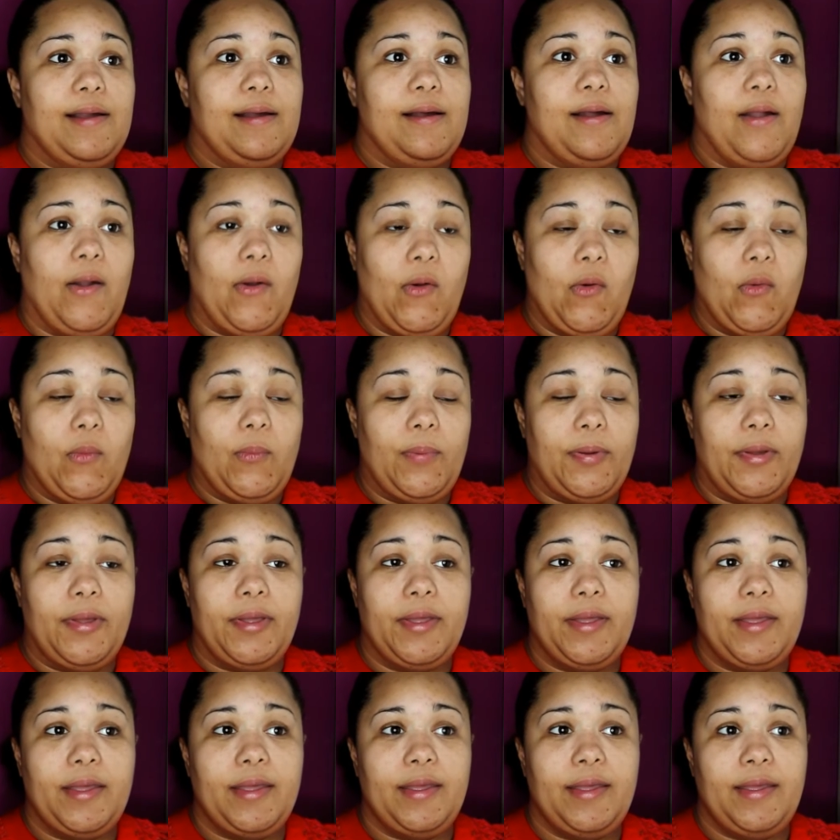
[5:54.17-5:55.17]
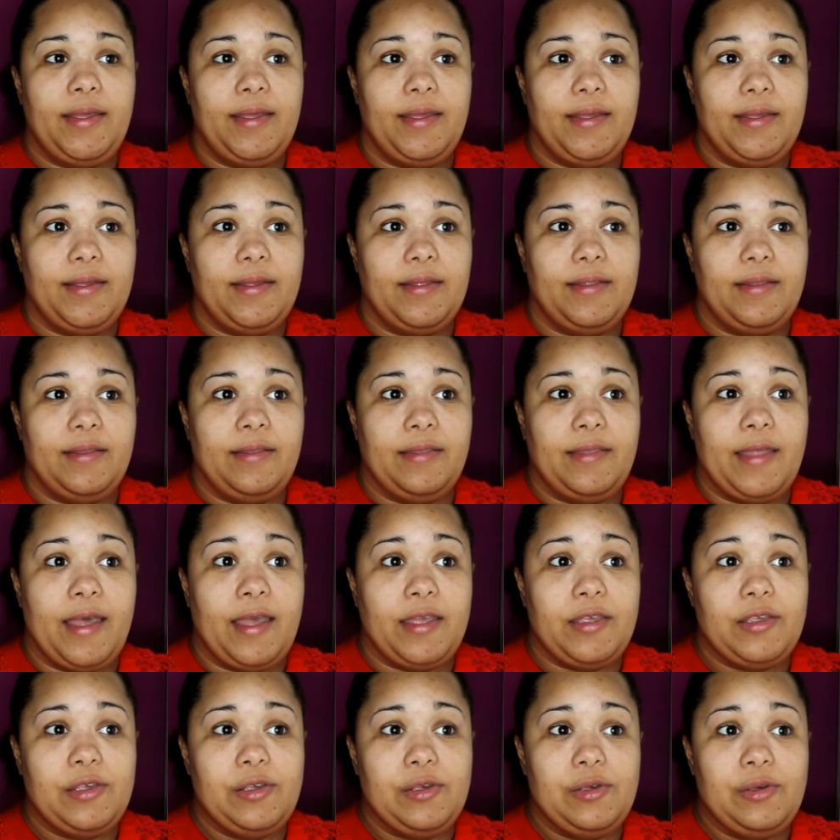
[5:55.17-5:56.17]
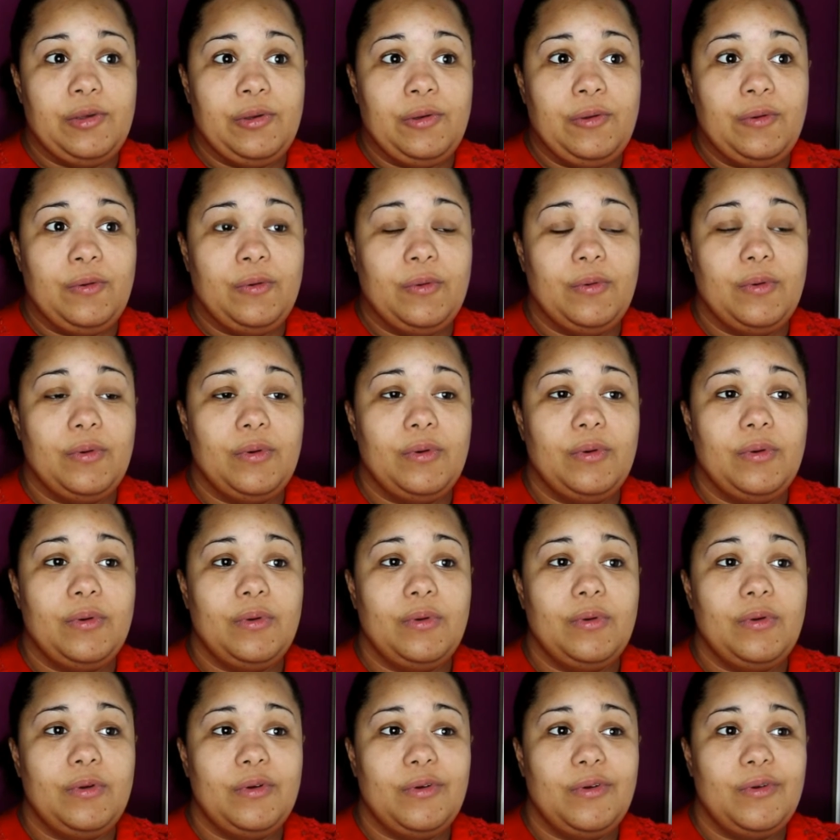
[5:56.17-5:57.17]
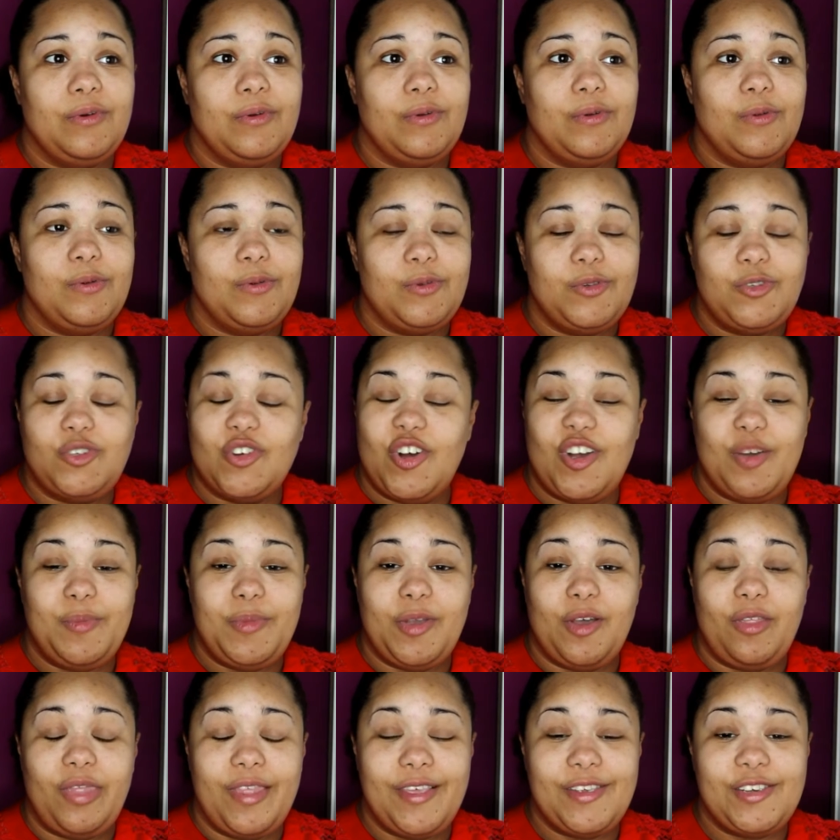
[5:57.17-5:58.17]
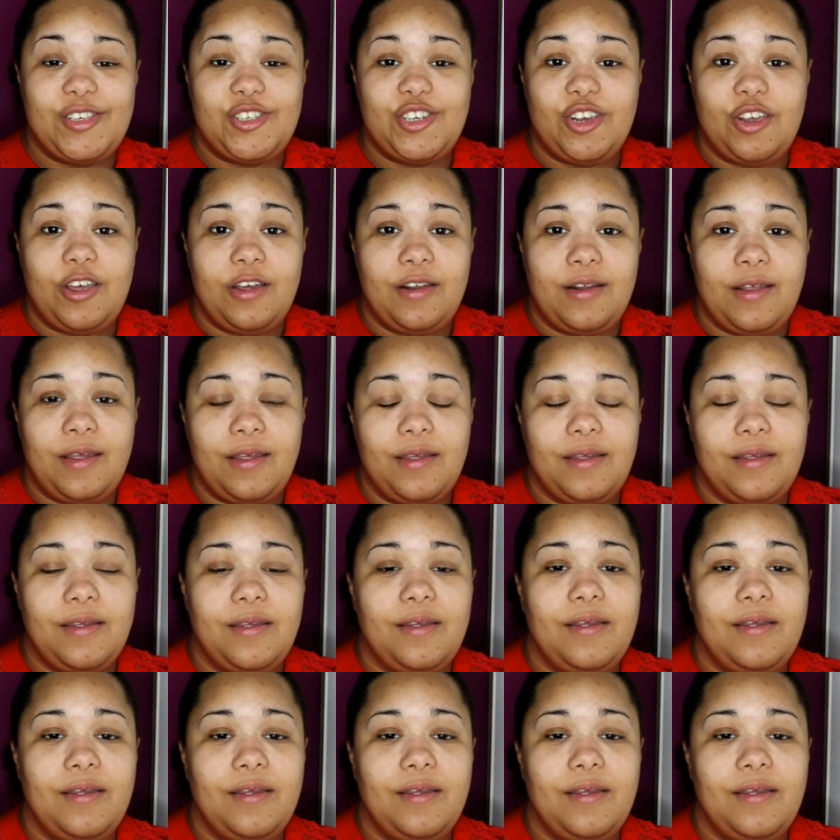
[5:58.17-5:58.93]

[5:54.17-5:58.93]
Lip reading: hope that you join me on this journey.